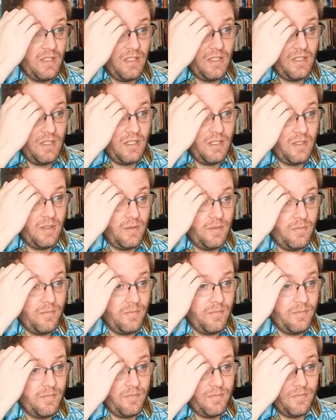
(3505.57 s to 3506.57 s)

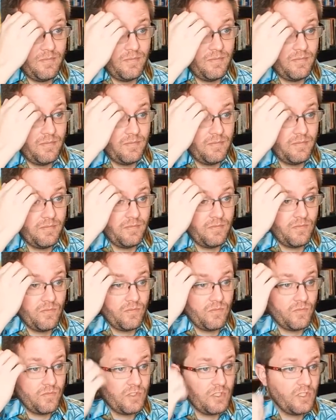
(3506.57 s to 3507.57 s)
Um,
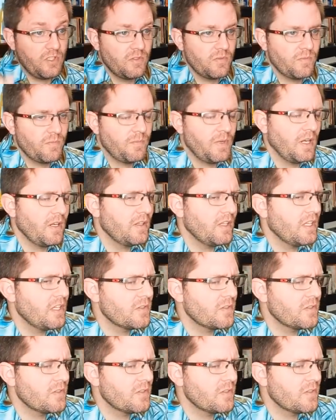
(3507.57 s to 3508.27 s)
so apparently